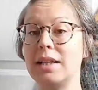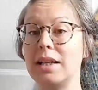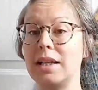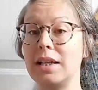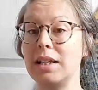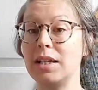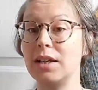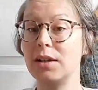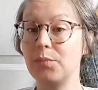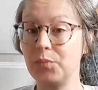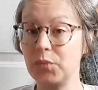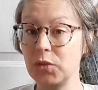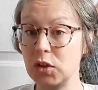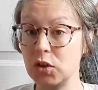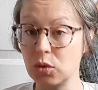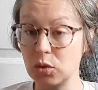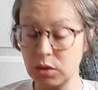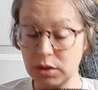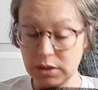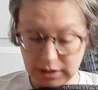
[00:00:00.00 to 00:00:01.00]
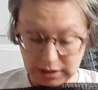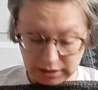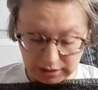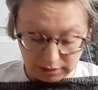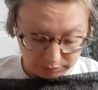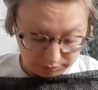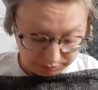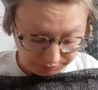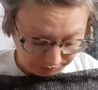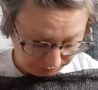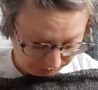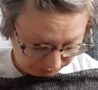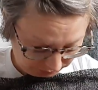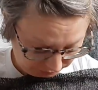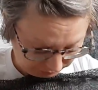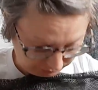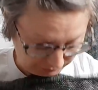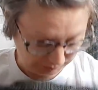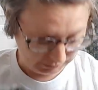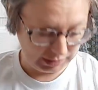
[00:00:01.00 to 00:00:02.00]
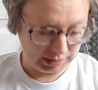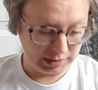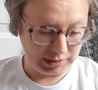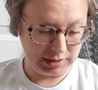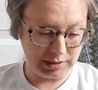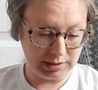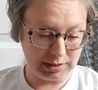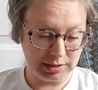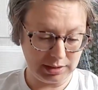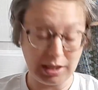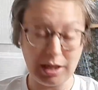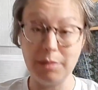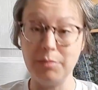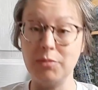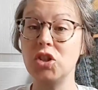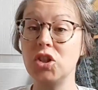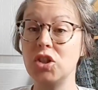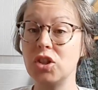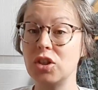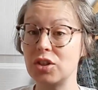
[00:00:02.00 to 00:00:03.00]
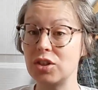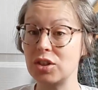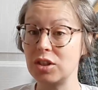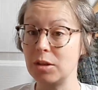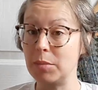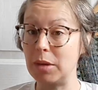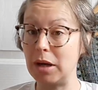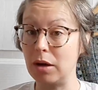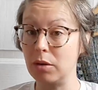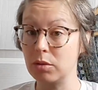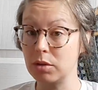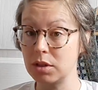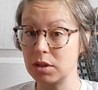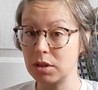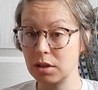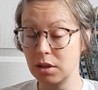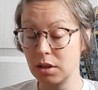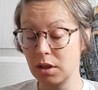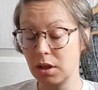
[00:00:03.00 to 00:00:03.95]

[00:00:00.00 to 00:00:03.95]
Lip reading: the shoulder now, and I'm just about